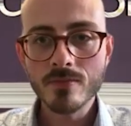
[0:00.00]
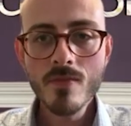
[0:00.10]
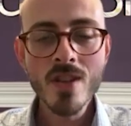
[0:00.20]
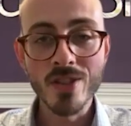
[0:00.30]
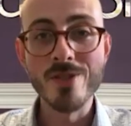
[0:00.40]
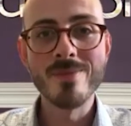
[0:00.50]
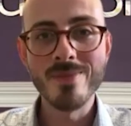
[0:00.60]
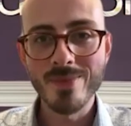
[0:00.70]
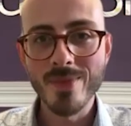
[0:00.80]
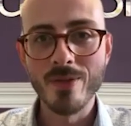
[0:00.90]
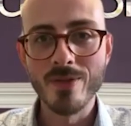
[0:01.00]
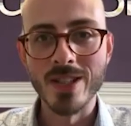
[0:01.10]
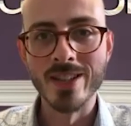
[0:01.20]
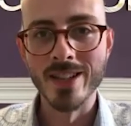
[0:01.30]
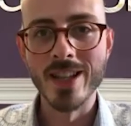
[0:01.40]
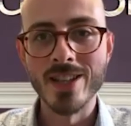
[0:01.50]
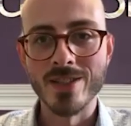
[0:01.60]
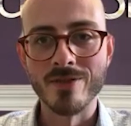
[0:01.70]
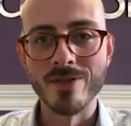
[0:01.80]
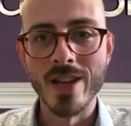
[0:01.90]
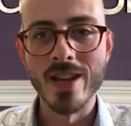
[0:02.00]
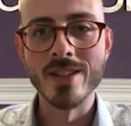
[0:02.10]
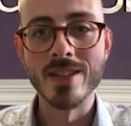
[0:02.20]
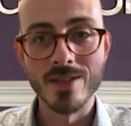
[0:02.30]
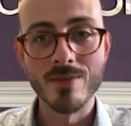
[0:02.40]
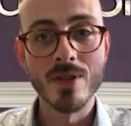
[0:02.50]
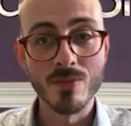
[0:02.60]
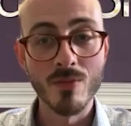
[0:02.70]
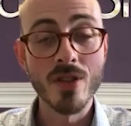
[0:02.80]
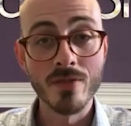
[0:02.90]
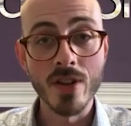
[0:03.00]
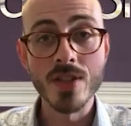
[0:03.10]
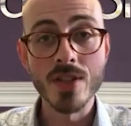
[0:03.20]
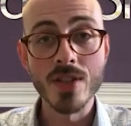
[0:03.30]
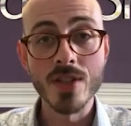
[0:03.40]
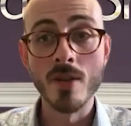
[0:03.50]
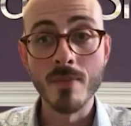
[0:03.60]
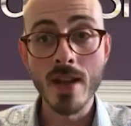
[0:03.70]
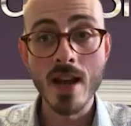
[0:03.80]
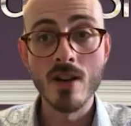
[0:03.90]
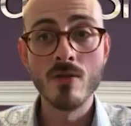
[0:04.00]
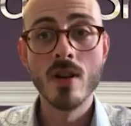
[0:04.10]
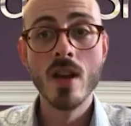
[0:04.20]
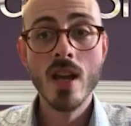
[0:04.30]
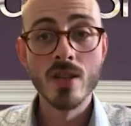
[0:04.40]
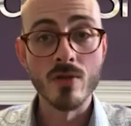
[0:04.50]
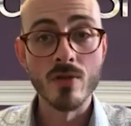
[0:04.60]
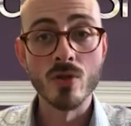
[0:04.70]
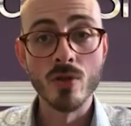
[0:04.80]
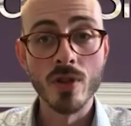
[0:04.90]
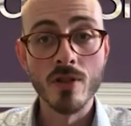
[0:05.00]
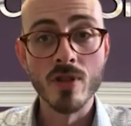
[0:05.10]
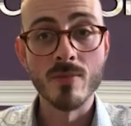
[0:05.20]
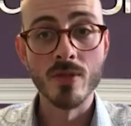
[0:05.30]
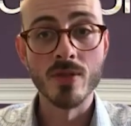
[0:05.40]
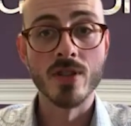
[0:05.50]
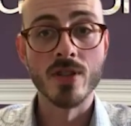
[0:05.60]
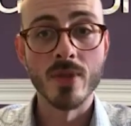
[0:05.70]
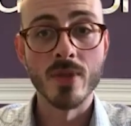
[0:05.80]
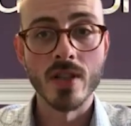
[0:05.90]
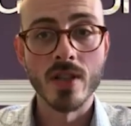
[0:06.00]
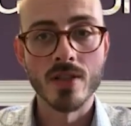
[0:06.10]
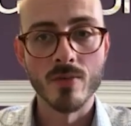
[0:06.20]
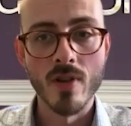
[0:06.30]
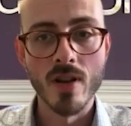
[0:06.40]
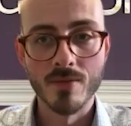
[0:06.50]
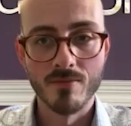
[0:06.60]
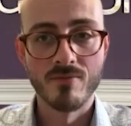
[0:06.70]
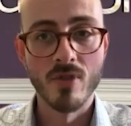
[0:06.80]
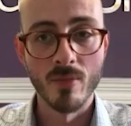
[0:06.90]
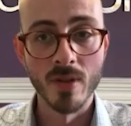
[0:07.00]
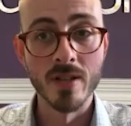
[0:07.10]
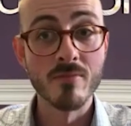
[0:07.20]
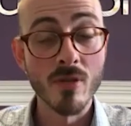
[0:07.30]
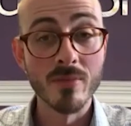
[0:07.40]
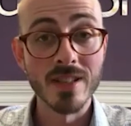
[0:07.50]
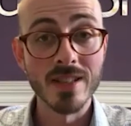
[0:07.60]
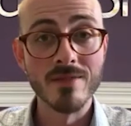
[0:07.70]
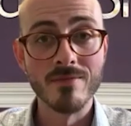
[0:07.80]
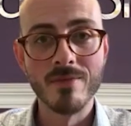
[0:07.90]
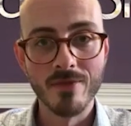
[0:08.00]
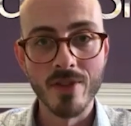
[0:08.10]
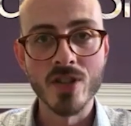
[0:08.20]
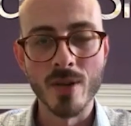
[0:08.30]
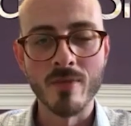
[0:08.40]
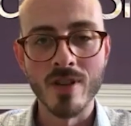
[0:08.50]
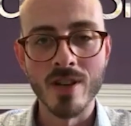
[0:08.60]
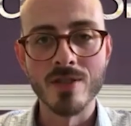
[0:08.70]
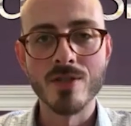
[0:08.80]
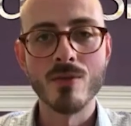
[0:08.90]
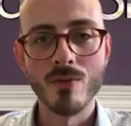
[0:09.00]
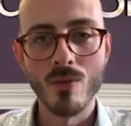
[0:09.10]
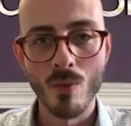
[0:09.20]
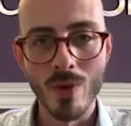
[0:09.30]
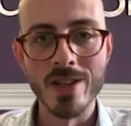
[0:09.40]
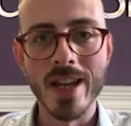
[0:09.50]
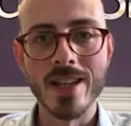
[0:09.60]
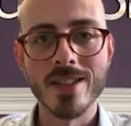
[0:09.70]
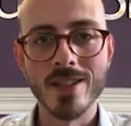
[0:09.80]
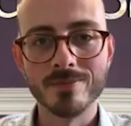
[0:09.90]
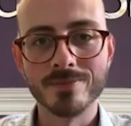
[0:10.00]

So obviously the lesson from that is it's worth investing the time now to ensure that you respond to the subject access request properly and promptly first time around when you get it.